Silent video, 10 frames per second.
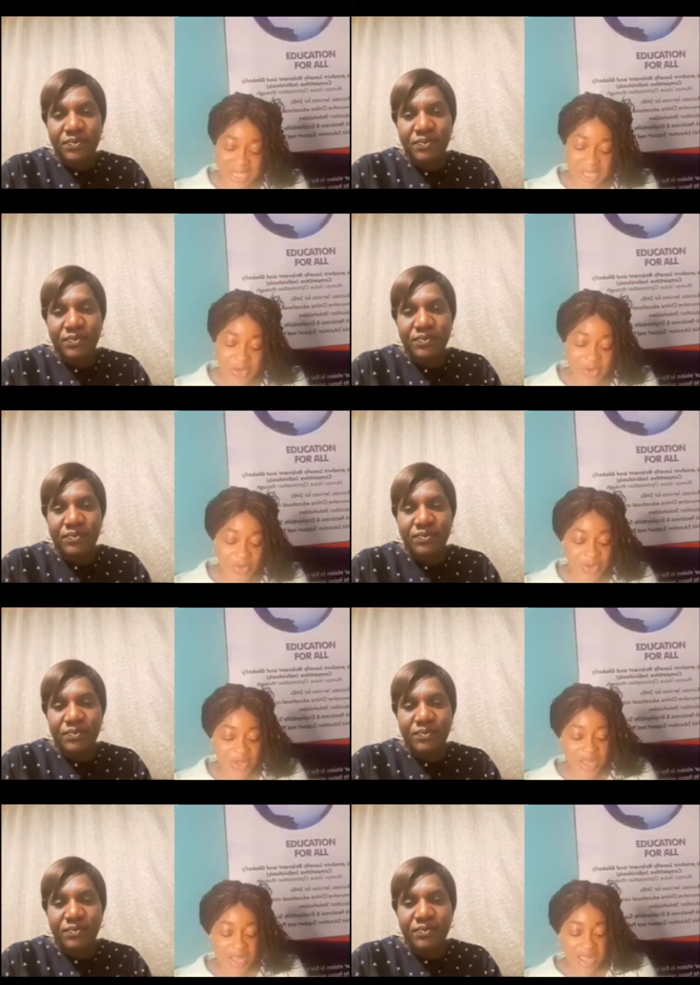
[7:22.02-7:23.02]
Speaker 1: Thank you.
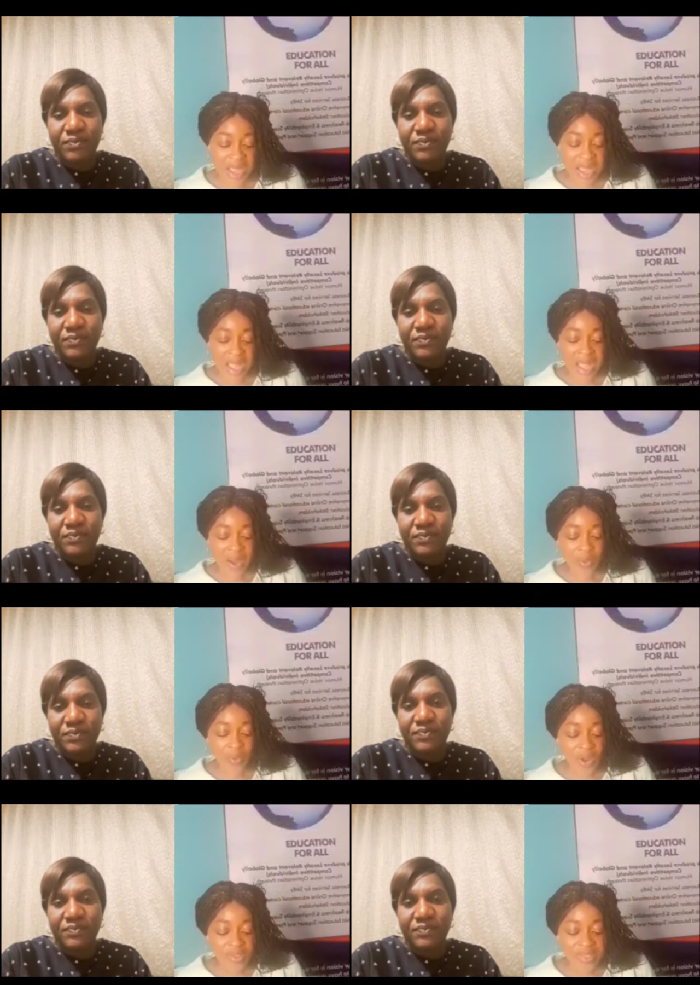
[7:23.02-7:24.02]

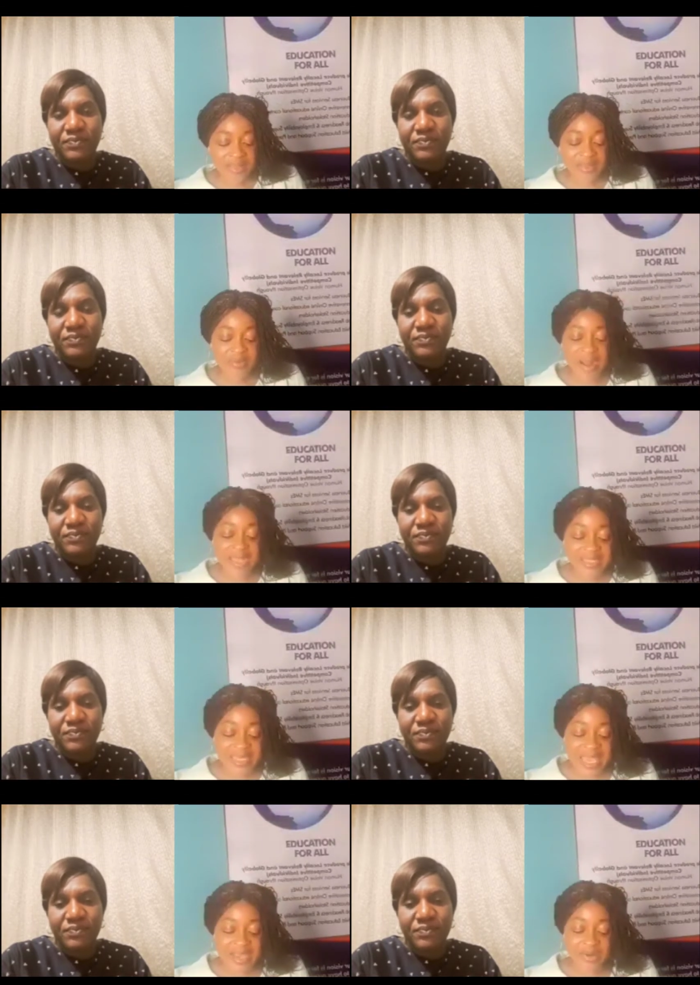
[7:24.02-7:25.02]
What are the right
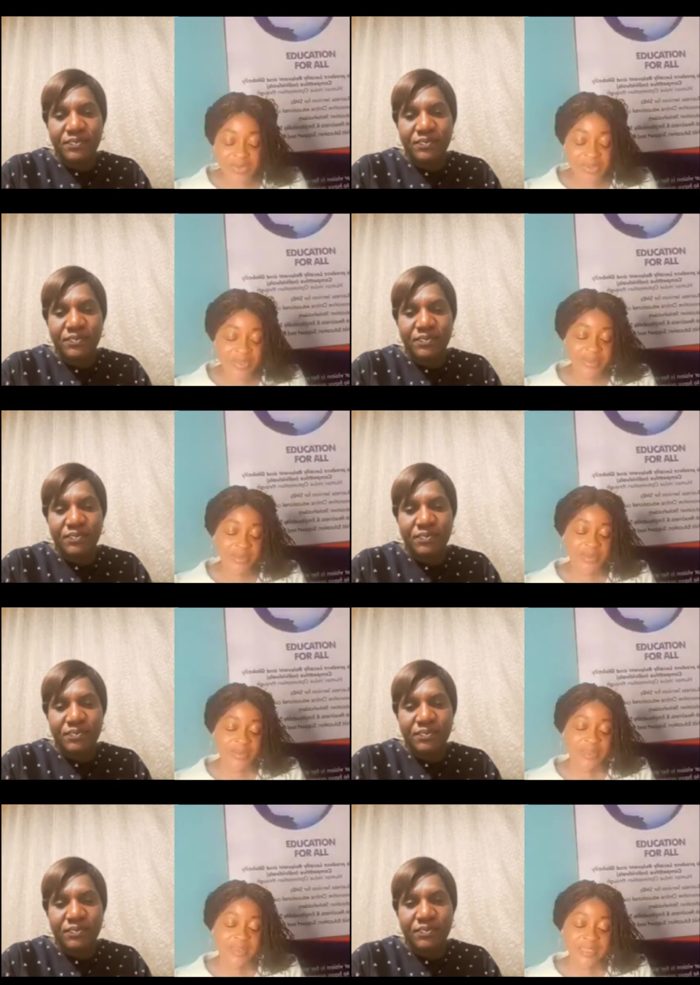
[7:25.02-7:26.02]
skills
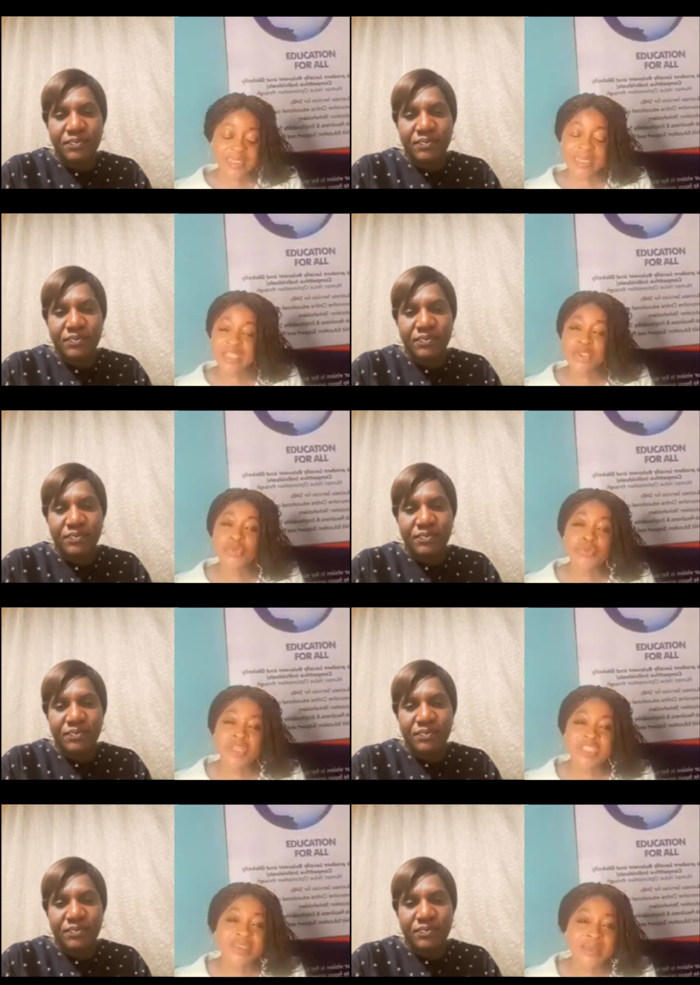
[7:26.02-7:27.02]
needed to
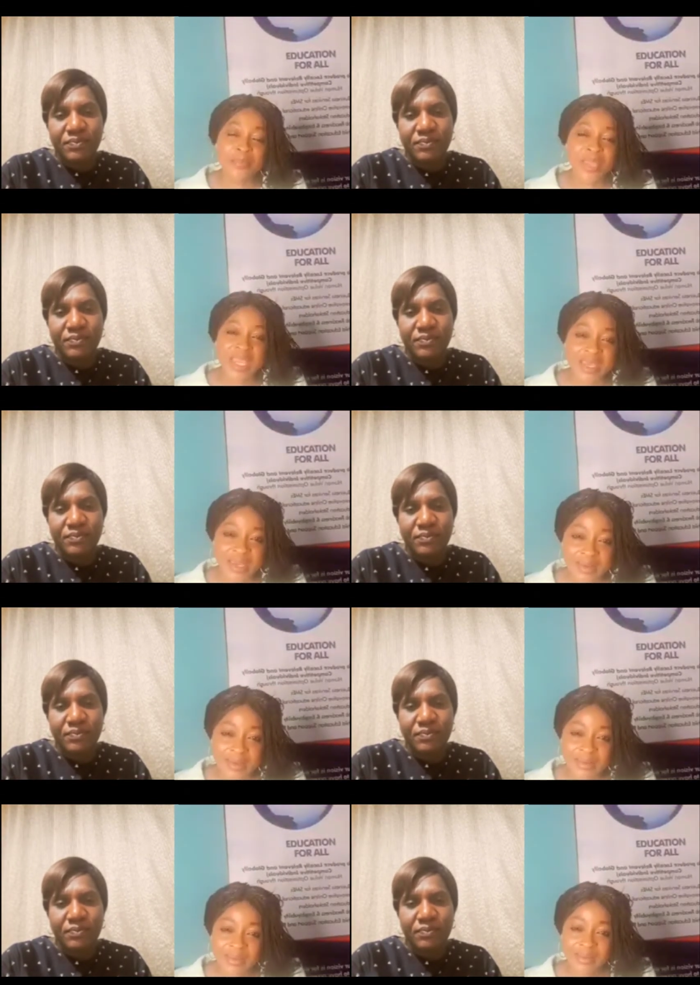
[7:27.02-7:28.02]
reach the peak
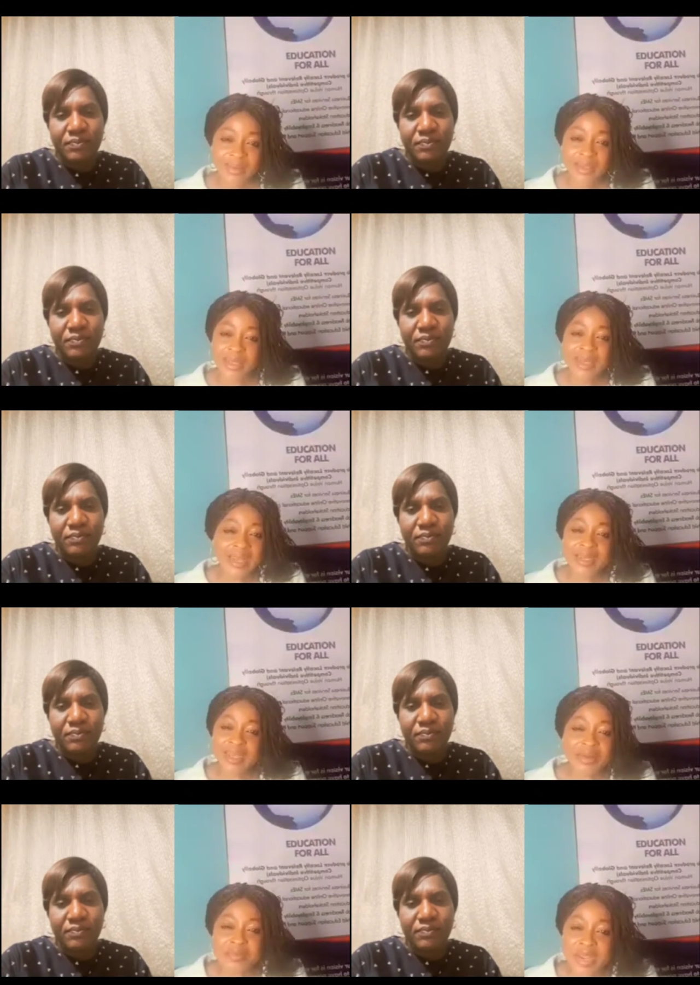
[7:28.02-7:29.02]
in
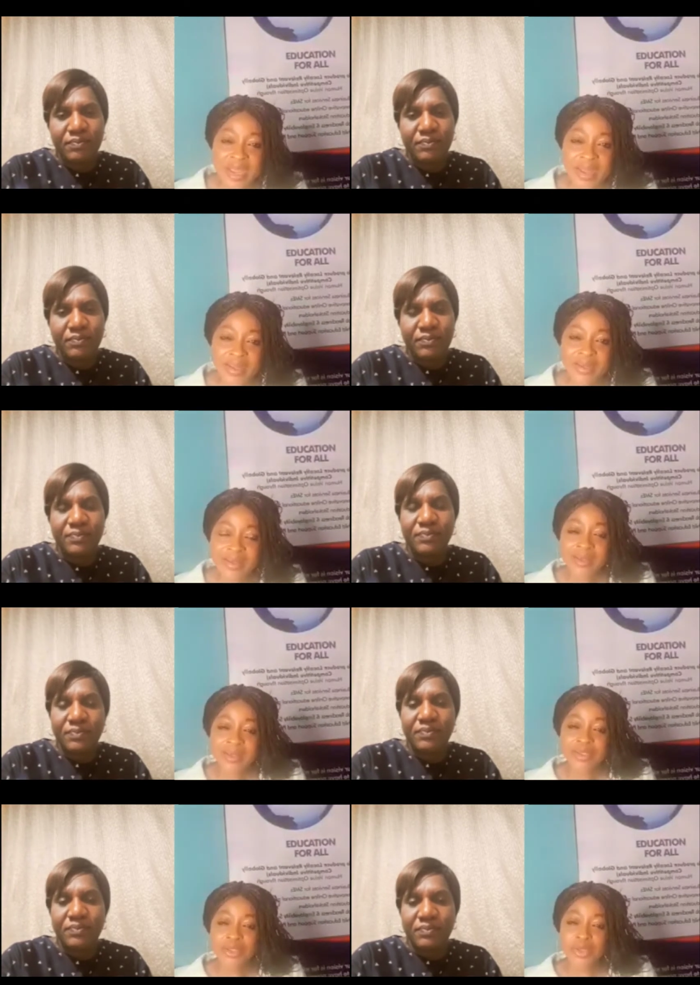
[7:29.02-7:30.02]
any career?
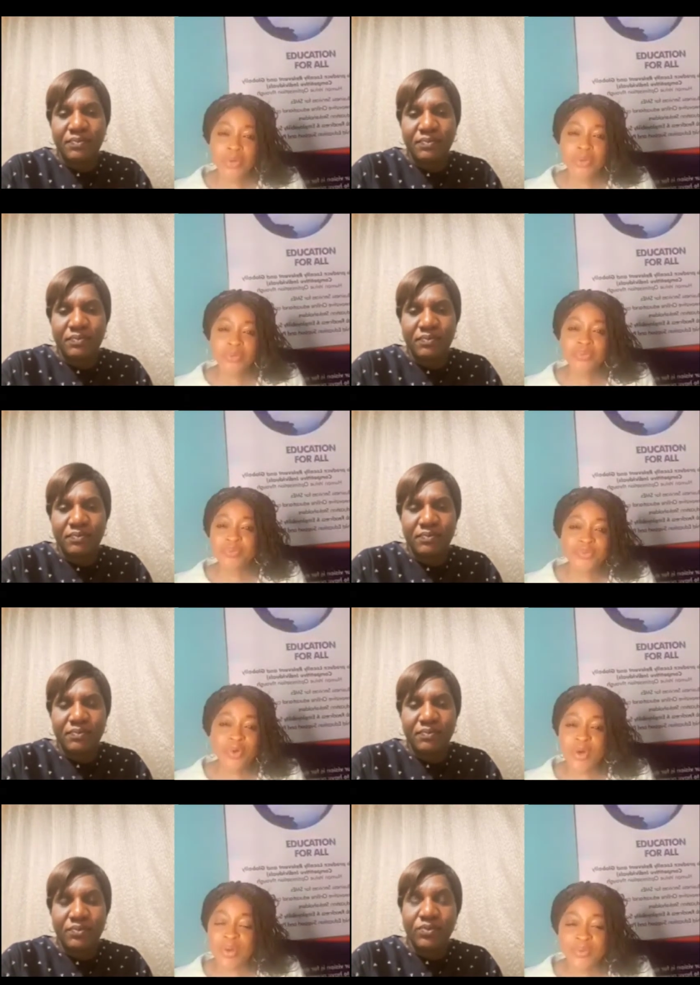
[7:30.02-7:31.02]
You know,
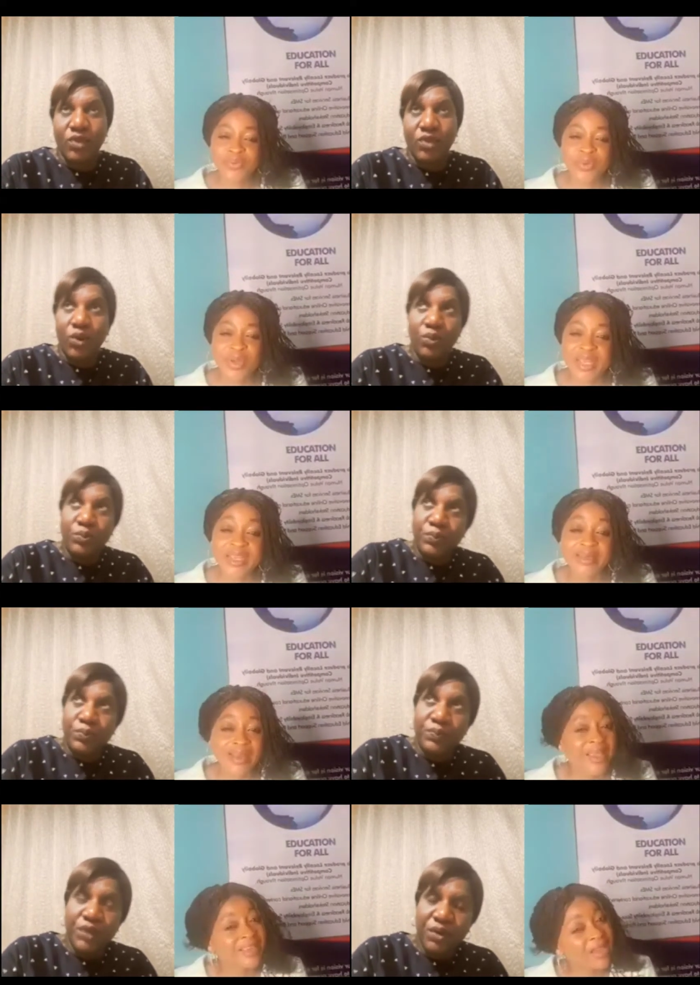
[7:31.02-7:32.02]
for for
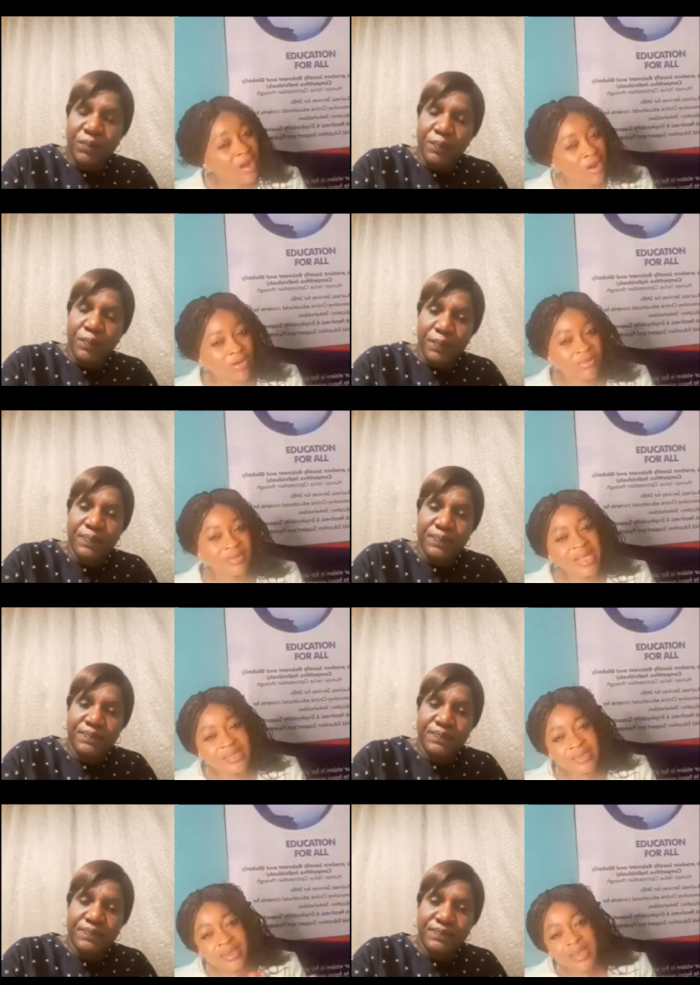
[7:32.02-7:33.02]
a, a girl.
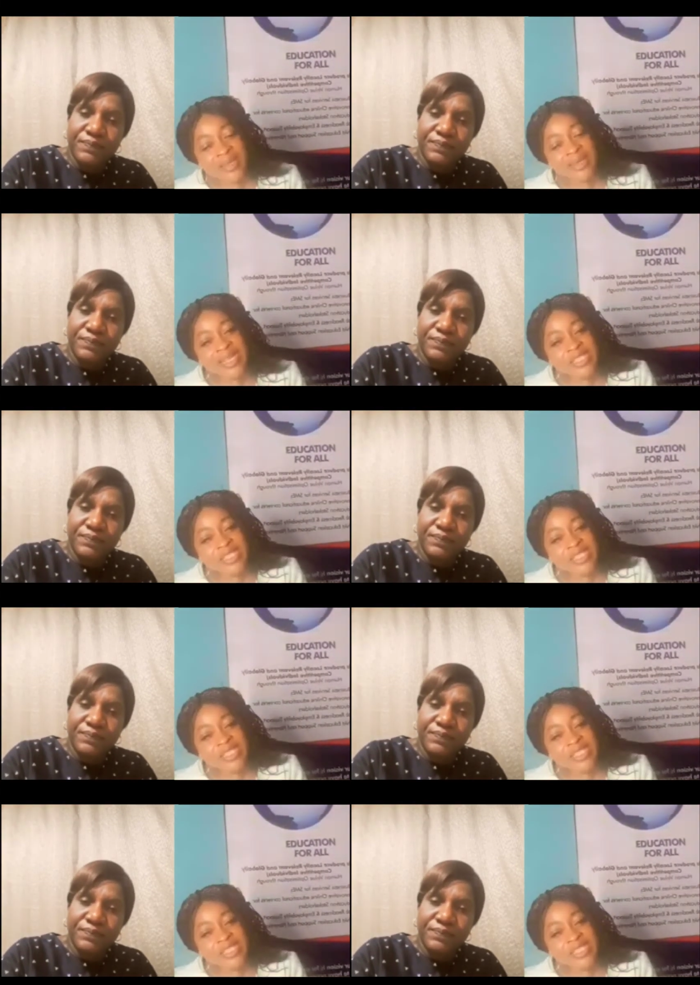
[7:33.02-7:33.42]
Let's